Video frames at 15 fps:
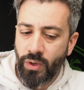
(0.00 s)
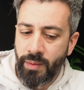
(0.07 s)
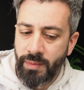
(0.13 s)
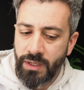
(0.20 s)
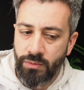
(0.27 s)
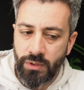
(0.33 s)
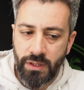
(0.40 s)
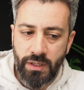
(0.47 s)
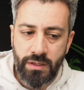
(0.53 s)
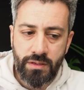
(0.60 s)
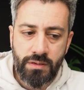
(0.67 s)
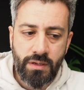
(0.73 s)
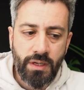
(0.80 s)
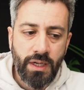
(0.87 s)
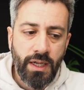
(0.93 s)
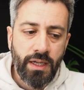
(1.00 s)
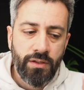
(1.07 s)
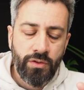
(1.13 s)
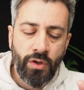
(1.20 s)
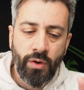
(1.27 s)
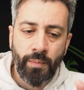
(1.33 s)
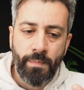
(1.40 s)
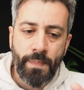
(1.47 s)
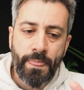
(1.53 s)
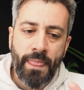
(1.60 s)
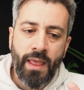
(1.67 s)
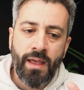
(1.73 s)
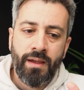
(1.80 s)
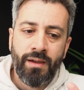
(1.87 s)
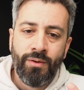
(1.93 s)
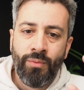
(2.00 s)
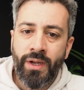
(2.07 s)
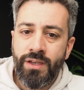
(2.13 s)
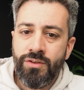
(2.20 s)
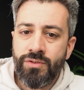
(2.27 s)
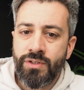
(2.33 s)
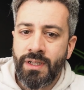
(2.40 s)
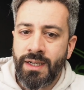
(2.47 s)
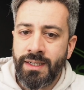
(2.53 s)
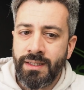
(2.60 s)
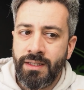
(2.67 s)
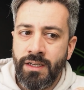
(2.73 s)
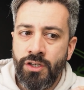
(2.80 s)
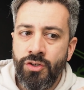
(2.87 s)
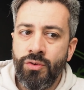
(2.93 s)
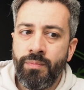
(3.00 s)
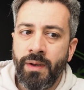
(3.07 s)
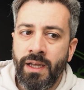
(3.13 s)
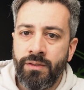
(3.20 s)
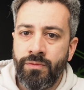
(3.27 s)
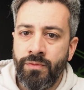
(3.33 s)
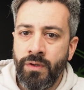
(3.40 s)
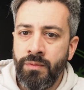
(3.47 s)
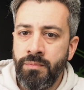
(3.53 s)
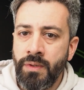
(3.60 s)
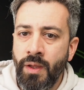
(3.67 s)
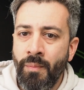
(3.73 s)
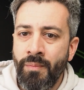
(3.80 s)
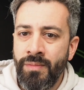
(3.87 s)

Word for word: I mean with this? So when you start a new platform,